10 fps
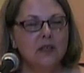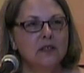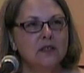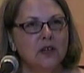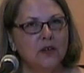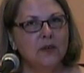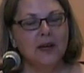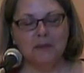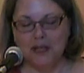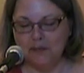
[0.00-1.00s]
So
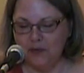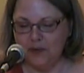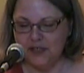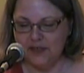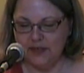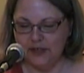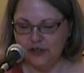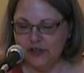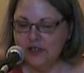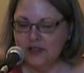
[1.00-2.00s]
I made my
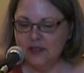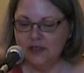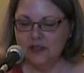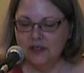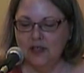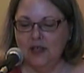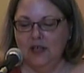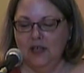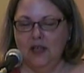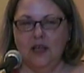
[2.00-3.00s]
reservations,
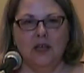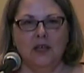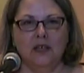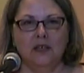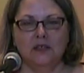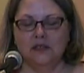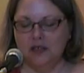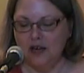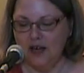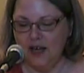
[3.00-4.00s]
and
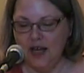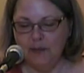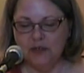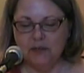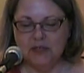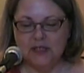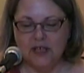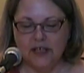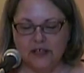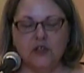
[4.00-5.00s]
I happened to be
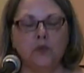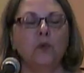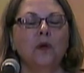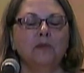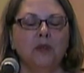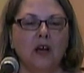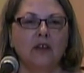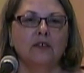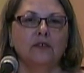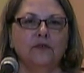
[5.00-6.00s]
staying just one
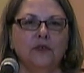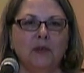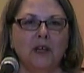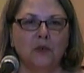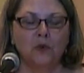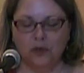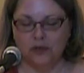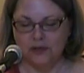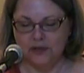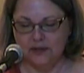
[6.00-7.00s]
block from
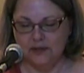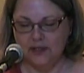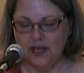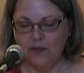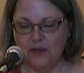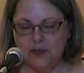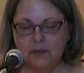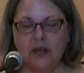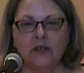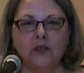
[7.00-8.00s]
headquarters. That was
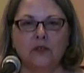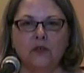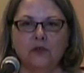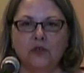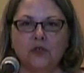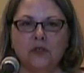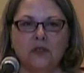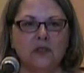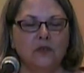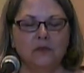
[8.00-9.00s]
by no,
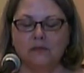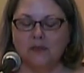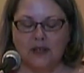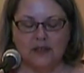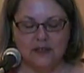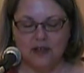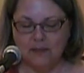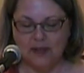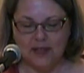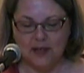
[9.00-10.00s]
I did
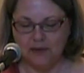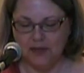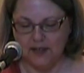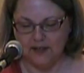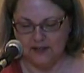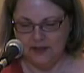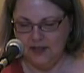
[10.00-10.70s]
not make that plan.